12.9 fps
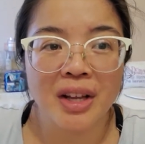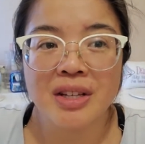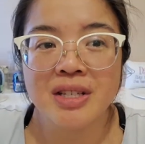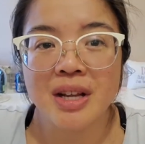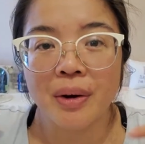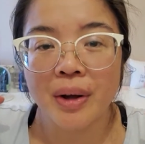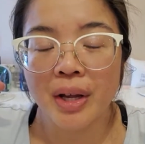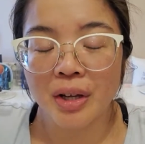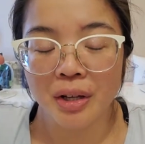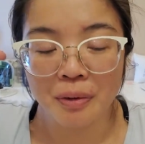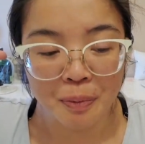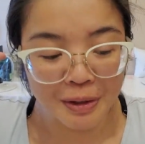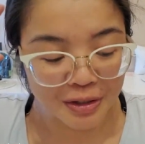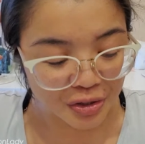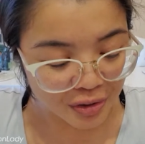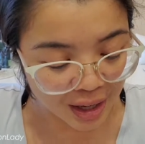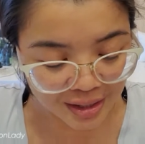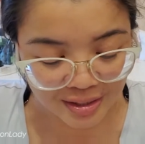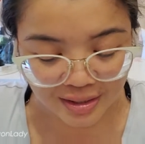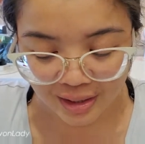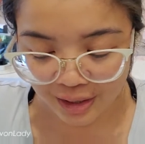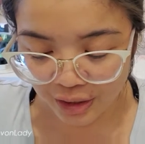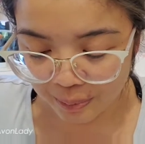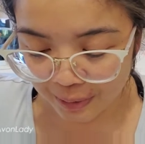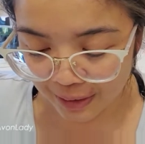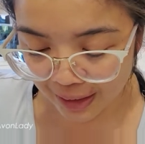So it could have been stress, it
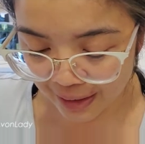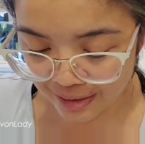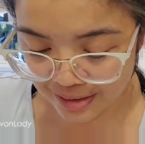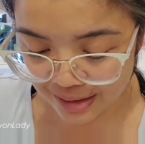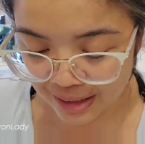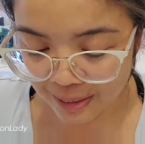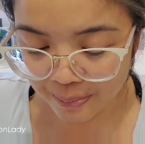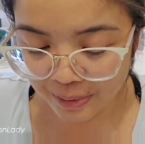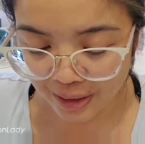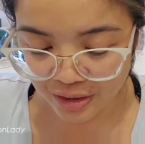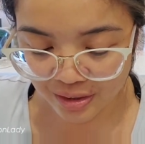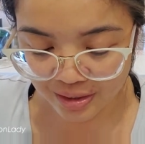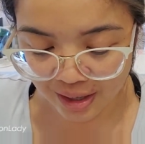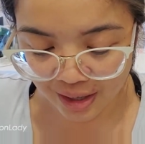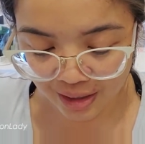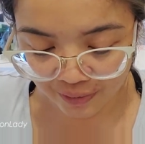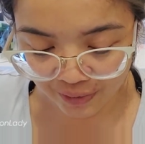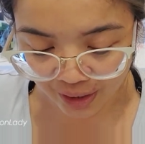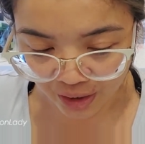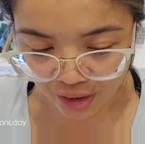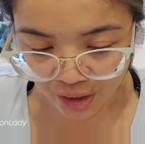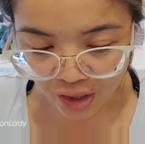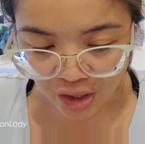could be a lack of sleep that just kind of like